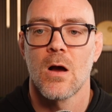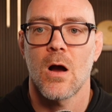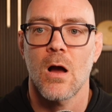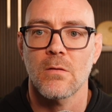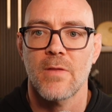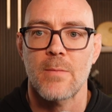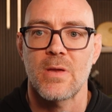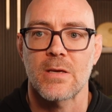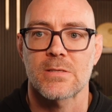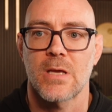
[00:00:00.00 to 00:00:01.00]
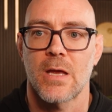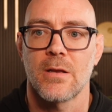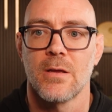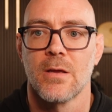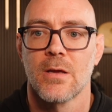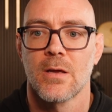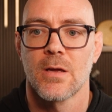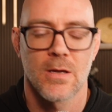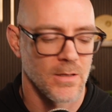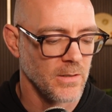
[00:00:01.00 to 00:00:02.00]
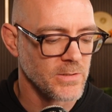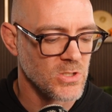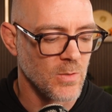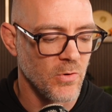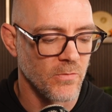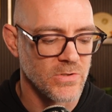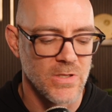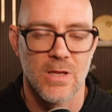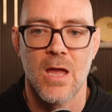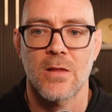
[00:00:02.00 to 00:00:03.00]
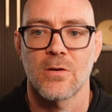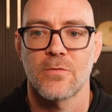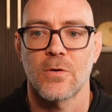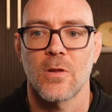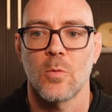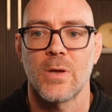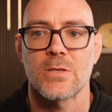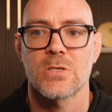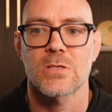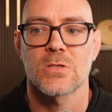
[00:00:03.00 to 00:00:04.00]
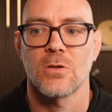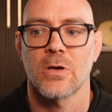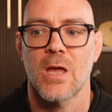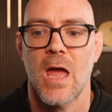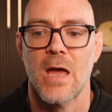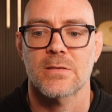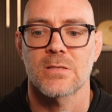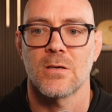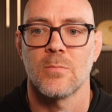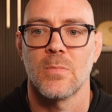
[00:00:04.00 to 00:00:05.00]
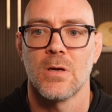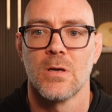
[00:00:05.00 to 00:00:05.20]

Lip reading: all of that being said, let's jump over to the calendar for a little bit just to look at some